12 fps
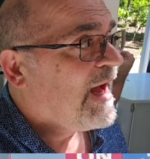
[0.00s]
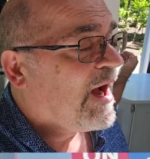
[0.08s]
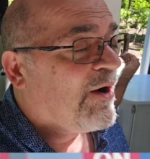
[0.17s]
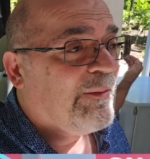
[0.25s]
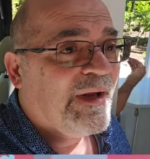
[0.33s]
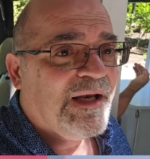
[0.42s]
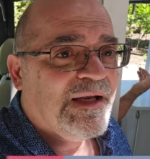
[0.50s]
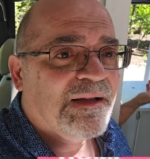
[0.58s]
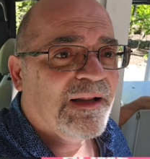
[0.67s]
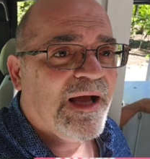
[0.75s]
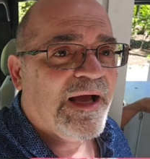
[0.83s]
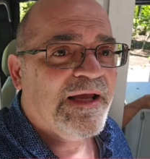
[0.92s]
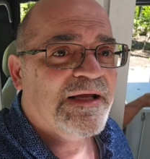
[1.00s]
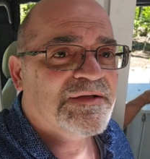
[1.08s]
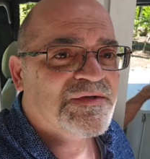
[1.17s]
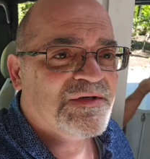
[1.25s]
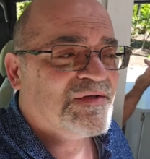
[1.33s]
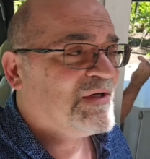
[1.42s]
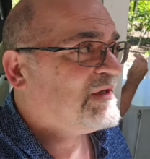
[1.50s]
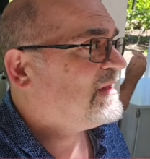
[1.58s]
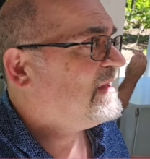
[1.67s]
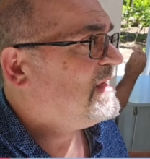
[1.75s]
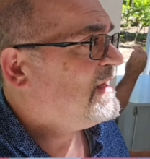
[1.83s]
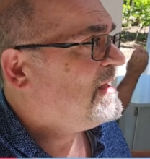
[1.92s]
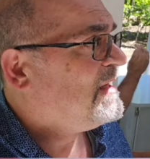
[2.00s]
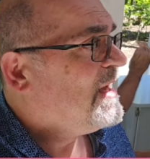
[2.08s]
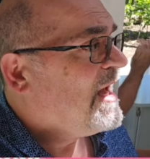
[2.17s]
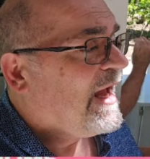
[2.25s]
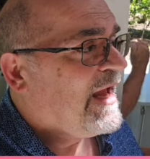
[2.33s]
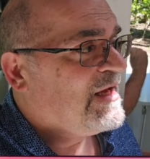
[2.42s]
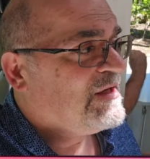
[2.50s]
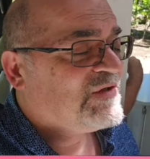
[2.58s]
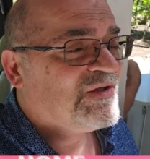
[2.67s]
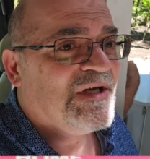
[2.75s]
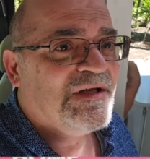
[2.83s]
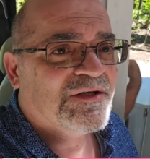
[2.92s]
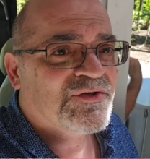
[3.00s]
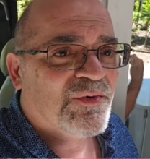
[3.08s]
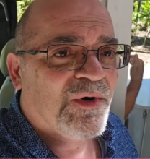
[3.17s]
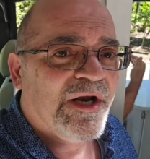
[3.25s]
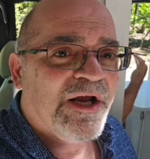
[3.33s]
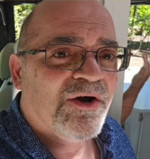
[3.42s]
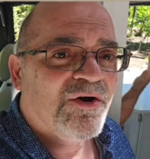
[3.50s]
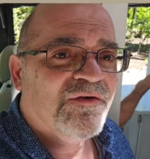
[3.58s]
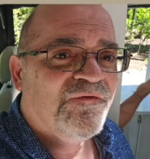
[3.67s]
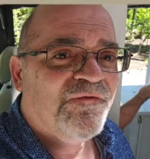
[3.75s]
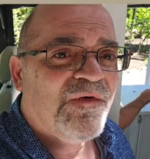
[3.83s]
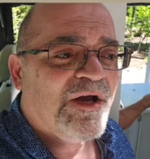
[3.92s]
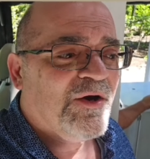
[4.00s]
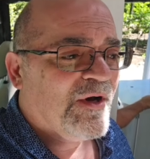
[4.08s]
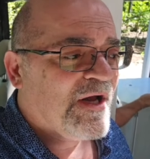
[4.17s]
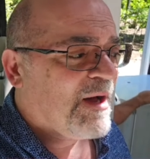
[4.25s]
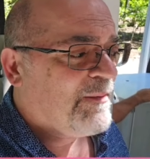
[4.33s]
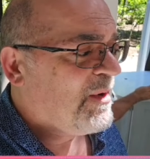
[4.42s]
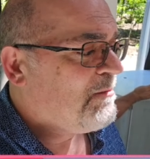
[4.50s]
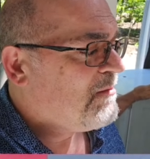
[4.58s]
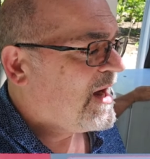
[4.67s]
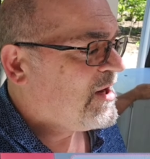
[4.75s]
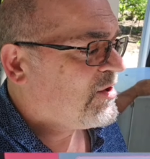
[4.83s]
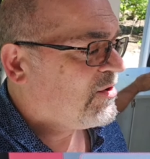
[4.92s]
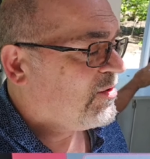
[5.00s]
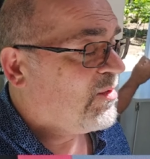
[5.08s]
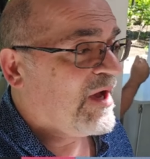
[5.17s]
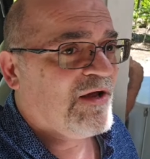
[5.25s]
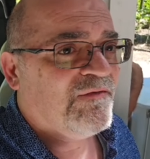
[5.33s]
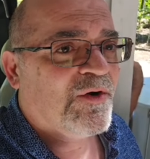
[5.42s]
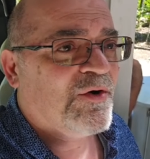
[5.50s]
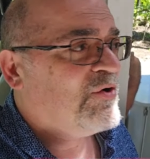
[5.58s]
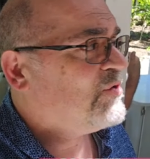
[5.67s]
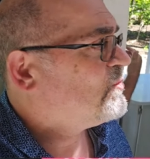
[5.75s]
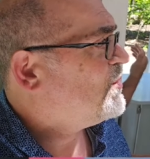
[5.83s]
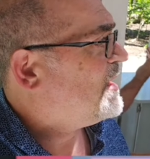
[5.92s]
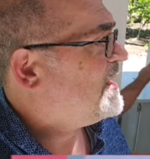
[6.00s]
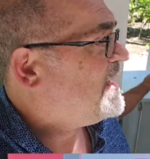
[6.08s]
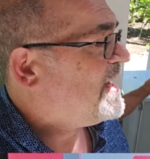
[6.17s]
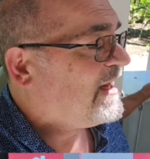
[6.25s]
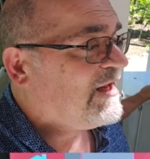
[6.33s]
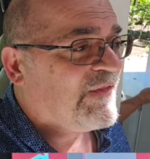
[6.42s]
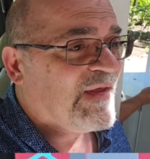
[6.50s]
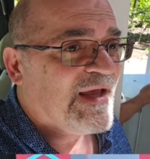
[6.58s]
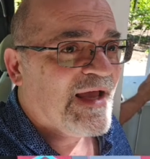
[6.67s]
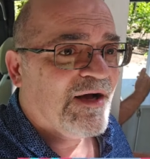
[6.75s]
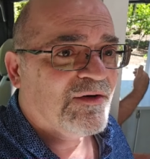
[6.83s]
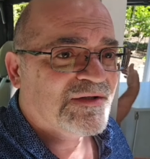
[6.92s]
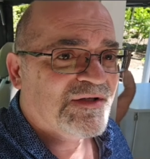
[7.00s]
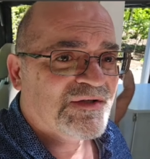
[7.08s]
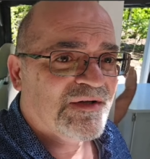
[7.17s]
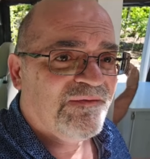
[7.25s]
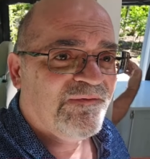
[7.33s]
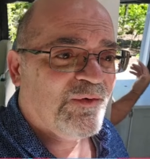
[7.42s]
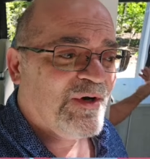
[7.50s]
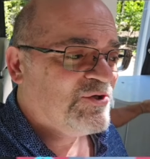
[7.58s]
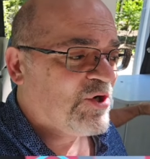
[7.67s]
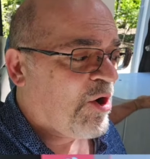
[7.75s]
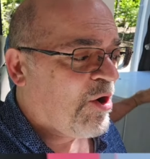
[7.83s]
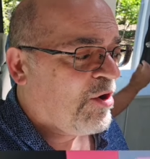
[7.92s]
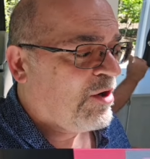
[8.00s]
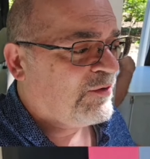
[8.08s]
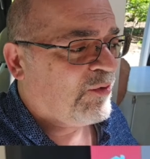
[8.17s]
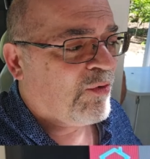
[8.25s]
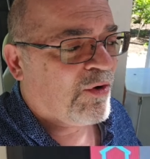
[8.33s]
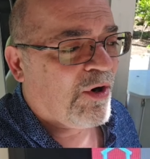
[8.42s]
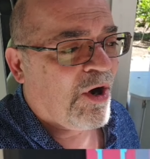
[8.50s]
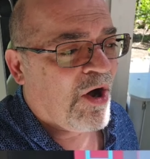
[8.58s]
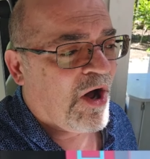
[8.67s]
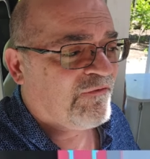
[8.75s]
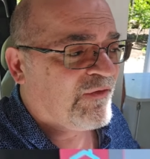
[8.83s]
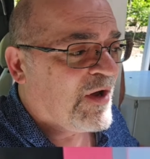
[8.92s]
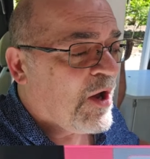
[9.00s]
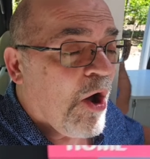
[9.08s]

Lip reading: How many lights? Is it the AC that's running? Are you firing up a microwave? Are you running anything else? Is the fridge on or off?